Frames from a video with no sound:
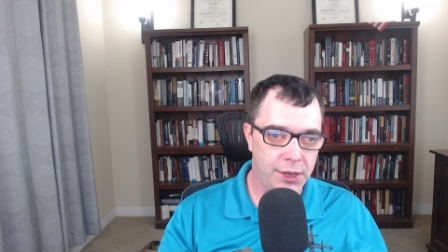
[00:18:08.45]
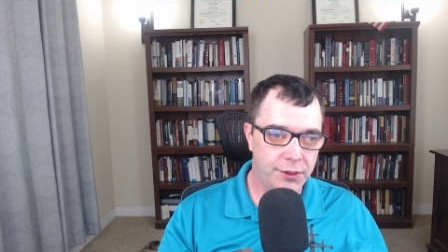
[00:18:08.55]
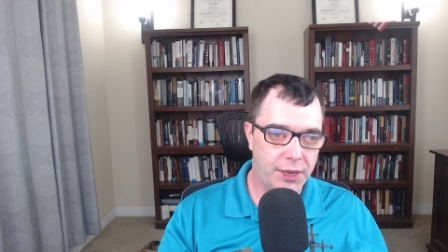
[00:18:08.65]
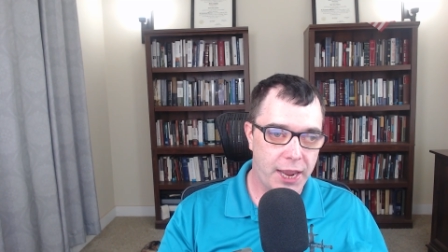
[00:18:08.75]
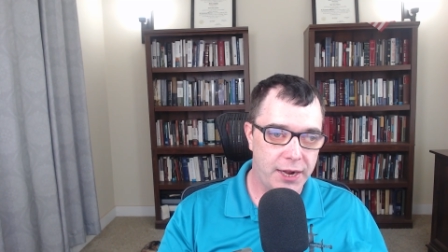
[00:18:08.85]

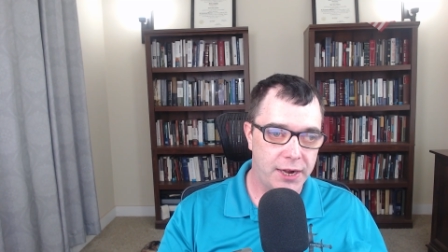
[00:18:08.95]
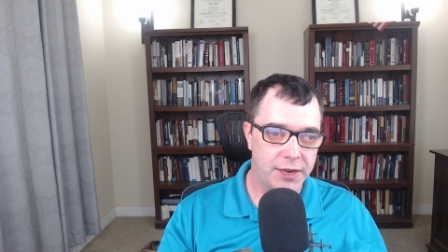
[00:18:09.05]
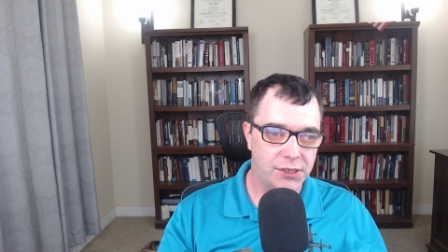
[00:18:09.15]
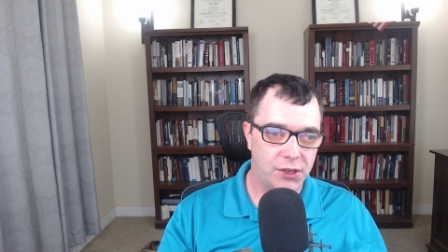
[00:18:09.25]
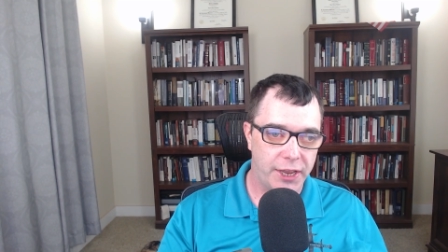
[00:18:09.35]
The canon
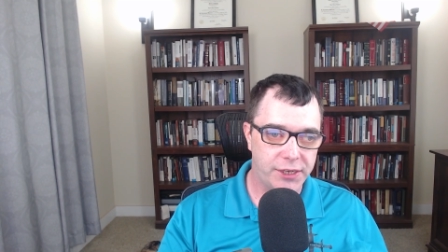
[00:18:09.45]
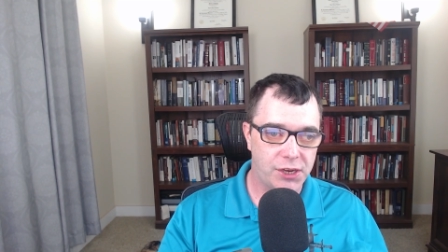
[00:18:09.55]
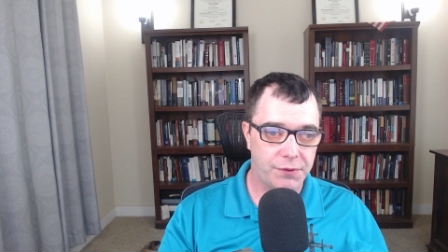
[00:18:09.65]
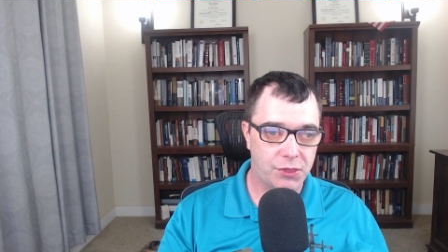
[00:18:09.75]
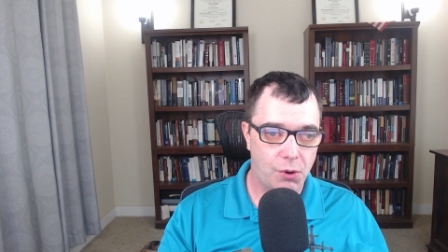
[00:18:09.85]
is a list
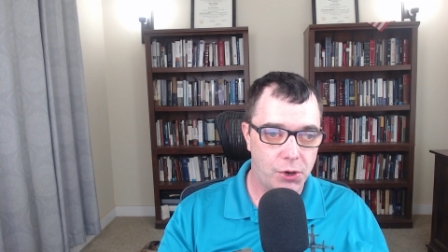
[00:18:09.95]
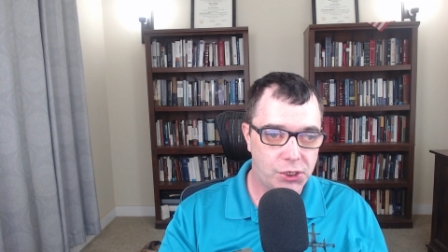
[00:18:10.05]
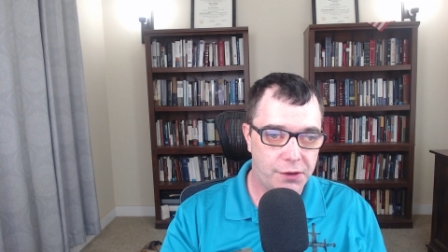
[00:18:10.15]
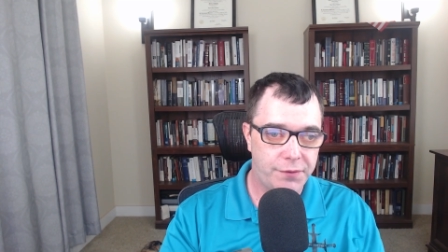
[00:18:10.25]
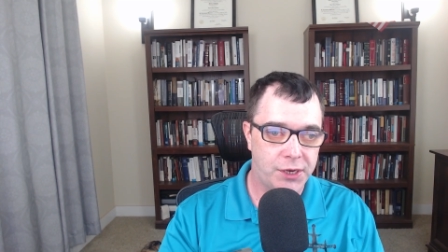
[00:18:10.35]
of
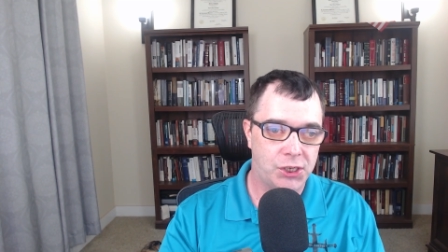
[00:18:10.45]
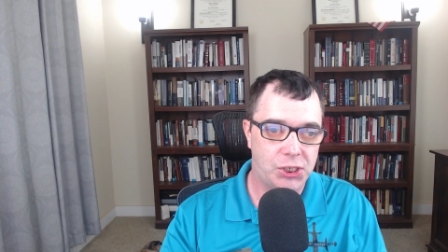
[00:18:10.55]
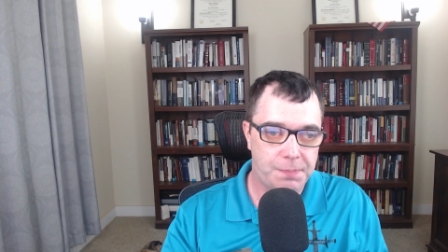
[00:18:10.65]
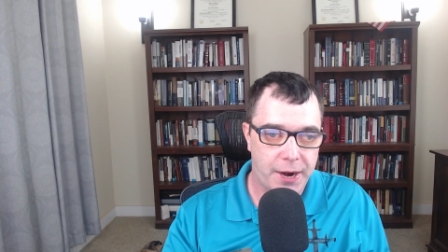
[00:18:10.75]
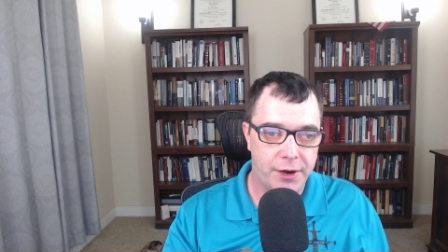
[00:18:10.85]
authoritative and
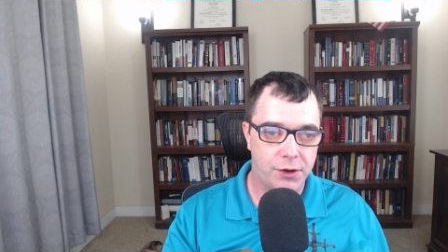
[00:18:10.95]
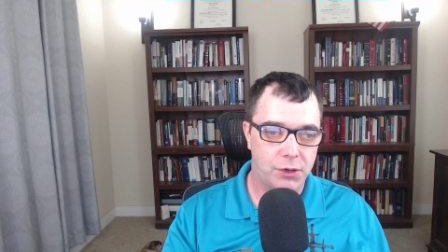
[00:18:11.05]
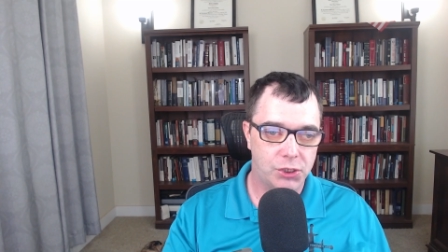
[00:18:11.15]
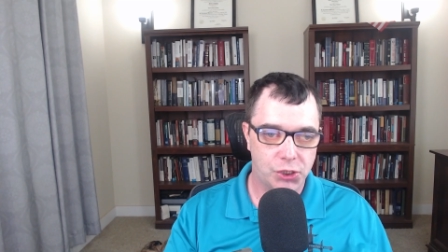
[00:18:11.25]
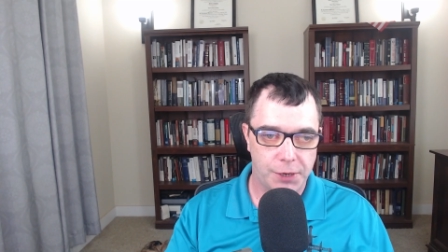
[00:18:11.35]

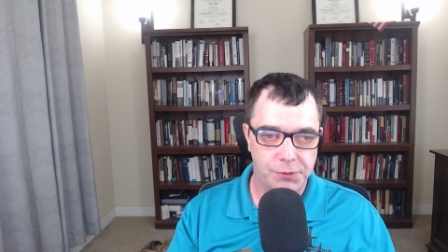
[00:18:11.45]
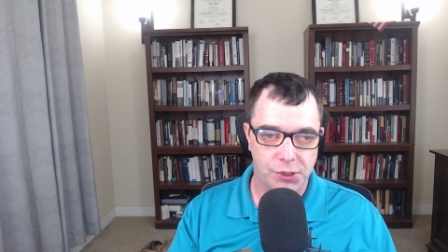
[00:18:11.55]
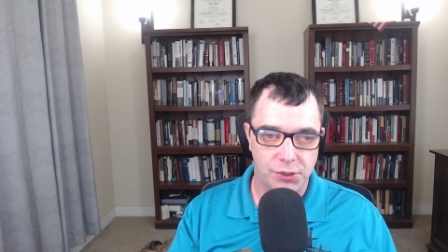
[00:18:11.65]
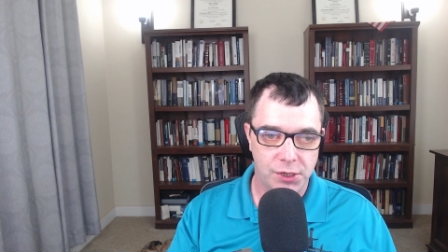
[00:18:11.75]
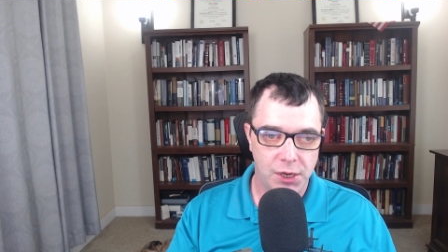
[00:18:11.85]
inspired
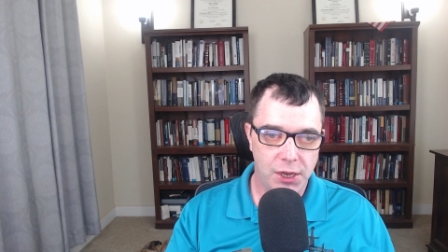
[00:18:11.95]
Scriptures.